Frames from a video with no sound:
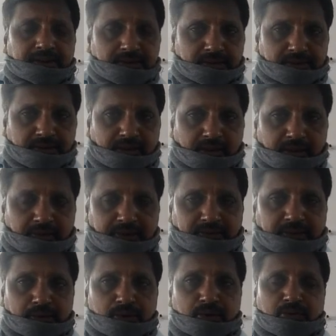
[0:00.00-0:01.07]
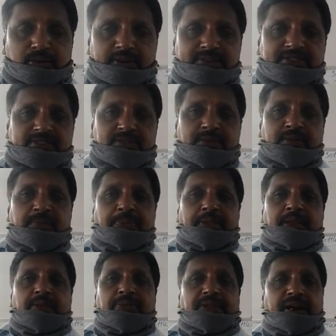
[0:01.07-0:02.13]
in our Telugu words
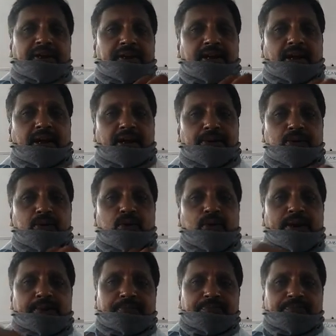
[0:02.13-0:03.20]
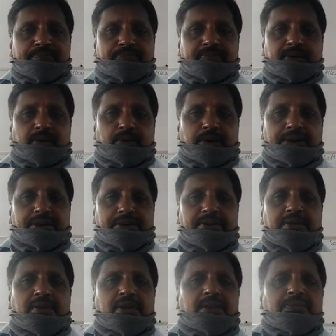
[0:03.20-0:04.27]
Tanda or Gudem. Got
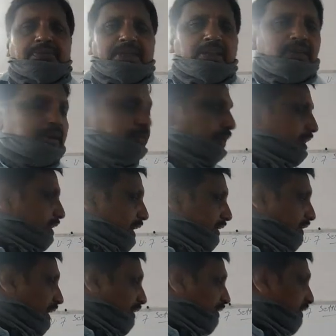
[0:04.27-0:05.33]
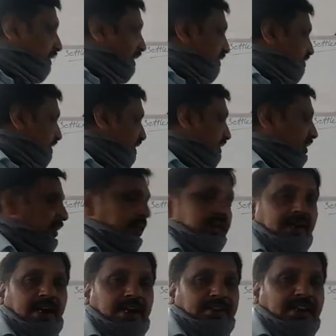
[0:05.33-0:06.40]
it? They will be like acting as an
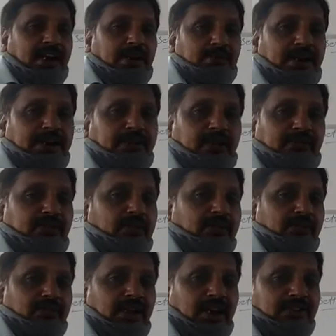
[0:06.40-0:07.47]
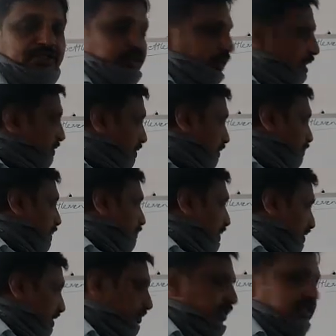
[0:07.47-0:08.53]
entailment of a village. And they will be a
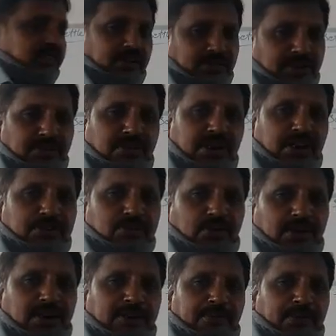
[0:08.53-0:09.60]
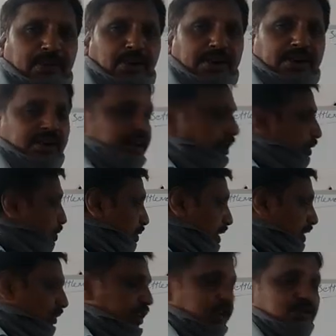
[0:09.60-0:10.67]
part of this revenue village only. Got it? They don't
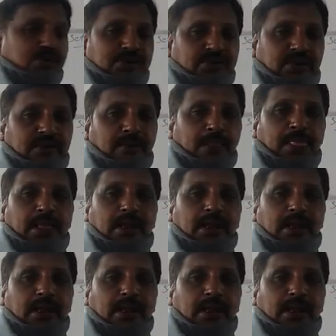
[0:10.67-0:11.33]
have any special